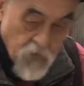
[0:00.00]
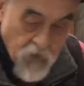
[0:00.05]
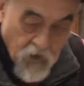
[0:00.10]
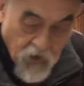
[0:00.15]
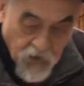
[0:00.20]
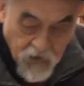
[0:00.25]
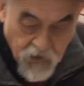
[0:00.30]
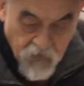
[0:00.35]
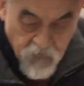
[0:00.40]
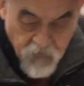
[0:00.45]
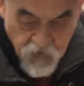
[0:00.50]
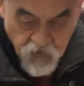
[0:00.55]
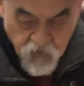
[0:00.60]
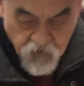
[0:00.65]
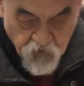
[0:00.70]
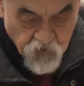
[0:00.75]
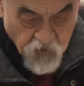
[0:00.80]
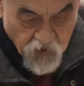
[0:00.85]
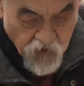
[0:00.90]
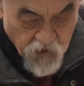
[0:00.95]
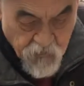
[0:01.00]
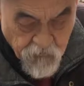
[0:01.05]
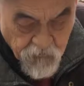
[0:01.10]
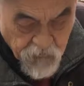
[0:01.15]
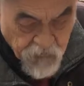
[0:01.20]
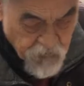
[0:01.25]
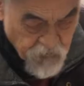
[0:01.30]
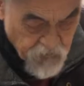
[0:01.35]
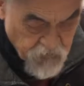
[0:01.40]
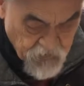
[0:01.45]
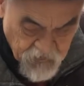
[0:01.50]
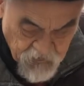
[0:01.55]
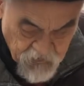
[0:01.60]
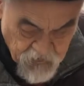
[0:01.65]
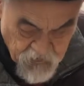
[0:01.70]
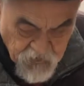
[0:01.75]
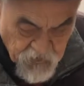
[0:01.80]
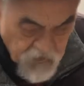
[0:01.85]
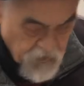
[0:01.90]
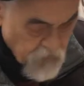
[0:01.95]
like this shape,
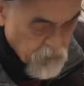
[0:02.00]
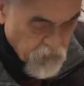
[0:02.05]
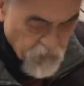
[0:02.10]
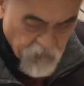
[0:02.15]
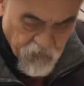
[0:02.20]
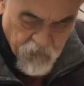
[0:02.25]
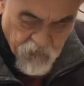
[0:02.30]
but